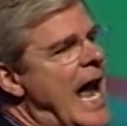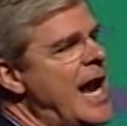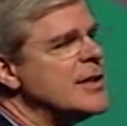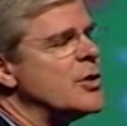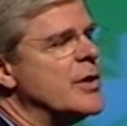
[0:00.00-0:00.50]

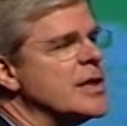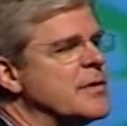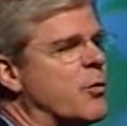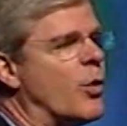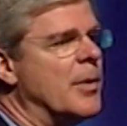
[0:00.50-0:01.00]
Answer
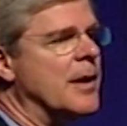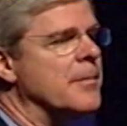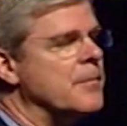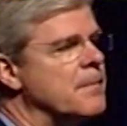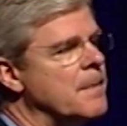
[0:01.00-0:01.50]
this for me.
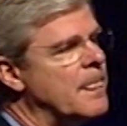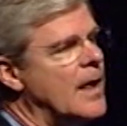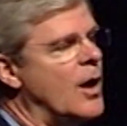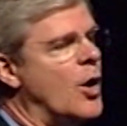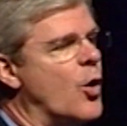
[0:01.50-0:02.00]

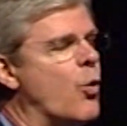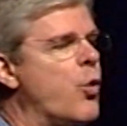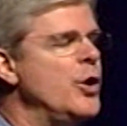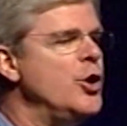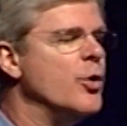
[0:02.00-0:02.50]

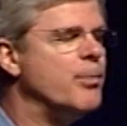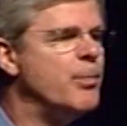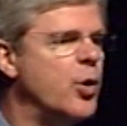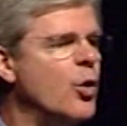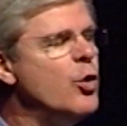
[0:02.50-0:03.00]
When you
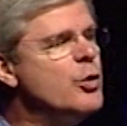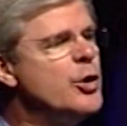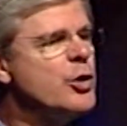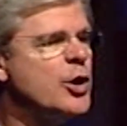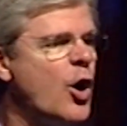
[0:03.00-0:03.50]
pull
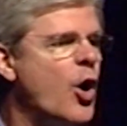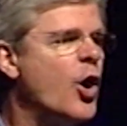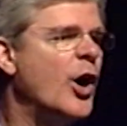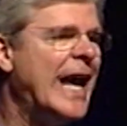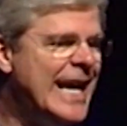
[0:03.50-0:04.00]
your
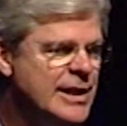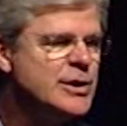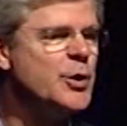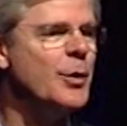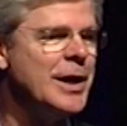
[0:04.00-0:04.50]
car
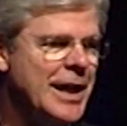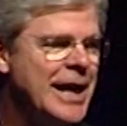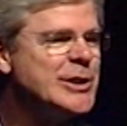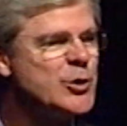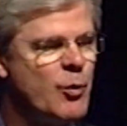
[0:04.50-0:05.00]
into a
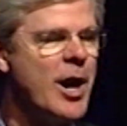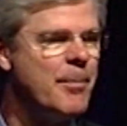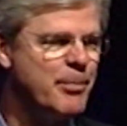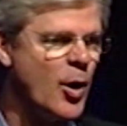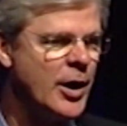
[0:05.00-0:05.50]
Les
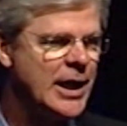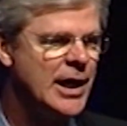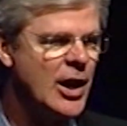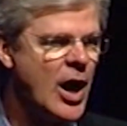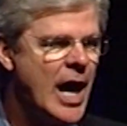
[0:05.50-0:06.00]
Schwab
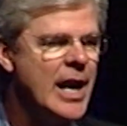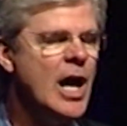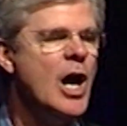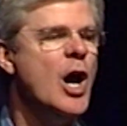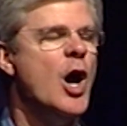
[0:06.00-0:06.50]
parking lot,
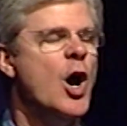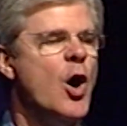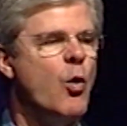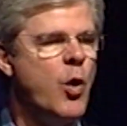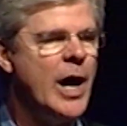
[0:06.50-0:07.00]

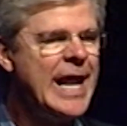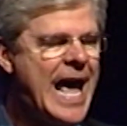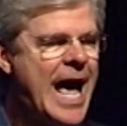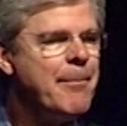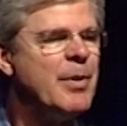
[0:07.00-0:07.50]
what
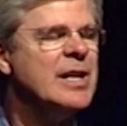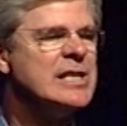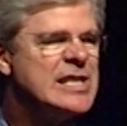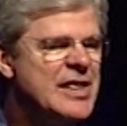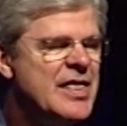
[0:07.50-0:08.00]

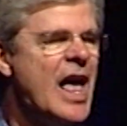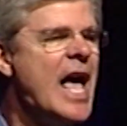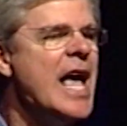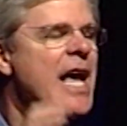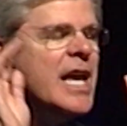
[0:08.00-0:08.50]
happens?
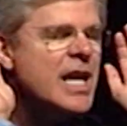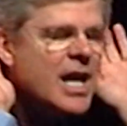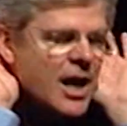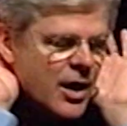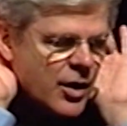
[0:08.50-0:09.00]

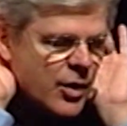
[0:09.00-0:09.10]
They